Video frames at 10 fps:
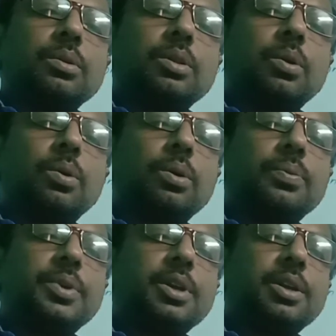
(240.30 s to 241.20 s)
the whole
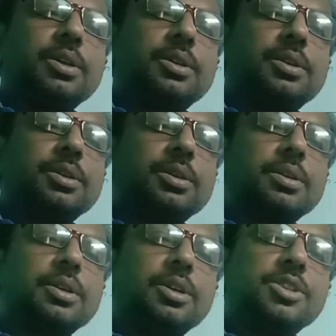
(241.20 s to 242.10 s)
field
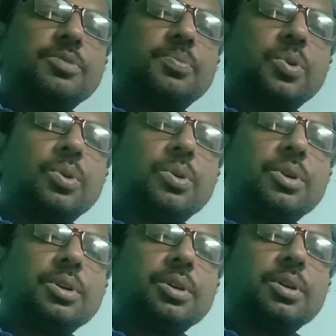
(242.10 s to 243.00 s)
is
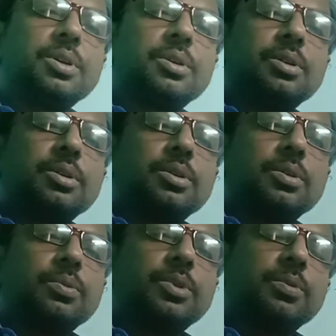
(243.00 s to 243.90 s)
poured
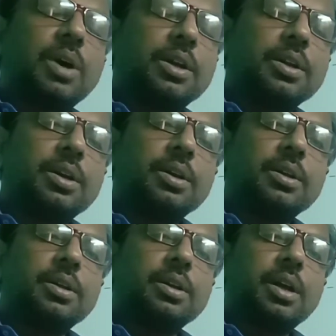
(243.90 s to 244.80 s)
with water
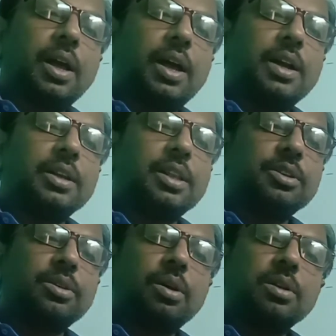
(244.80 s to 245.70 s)
and there is
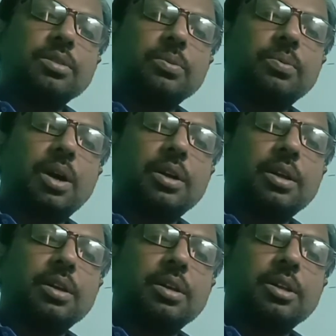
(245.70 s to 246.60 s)
a loss of
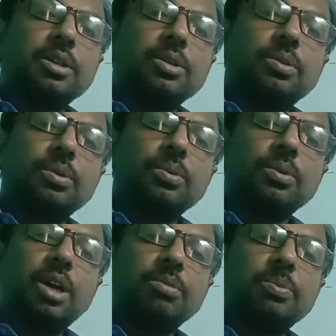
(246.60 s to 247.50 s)
water
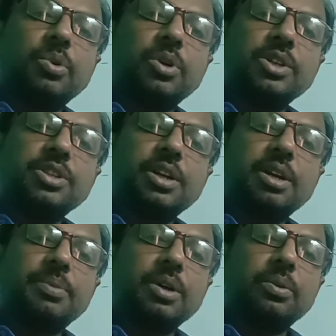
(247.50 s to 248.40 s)
through evaporation
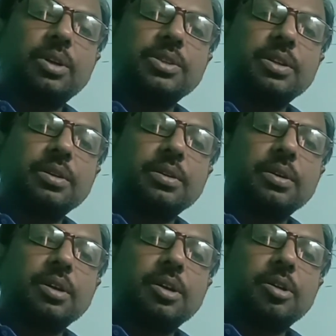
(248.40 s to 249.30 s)
and percolation,
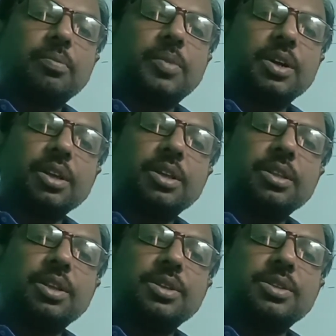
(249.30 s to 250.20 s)
but in
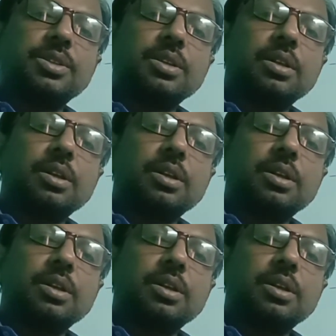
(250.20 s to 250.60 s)
this